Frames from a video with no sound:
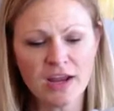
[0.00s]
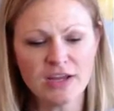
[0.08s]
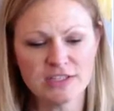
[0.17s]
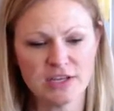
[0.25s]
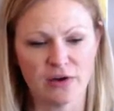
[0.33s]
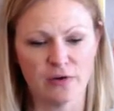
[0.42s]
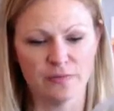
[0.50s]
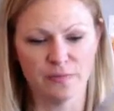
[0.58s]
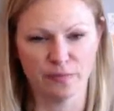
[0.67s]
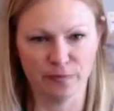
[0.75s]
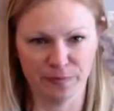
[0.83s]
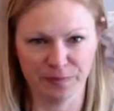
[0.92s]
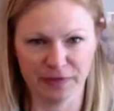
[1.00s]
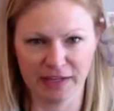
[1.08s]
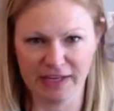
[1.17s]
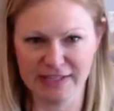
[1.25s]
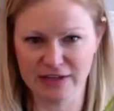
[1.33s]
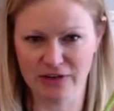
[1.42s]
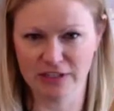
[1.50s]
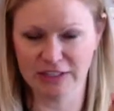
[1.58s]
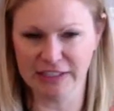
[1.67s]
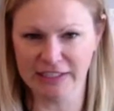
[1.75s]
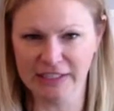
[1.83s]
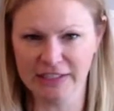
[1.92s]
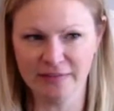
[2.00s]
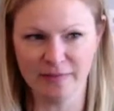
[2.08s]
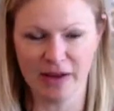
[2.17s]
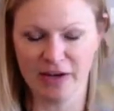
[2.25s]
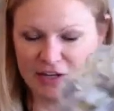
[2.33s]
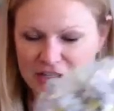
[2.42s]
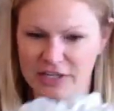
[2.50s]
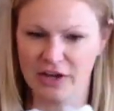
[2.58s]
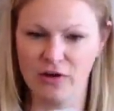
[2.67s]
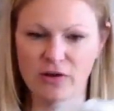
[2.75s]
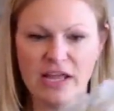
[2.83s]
So he's all clean and good to go.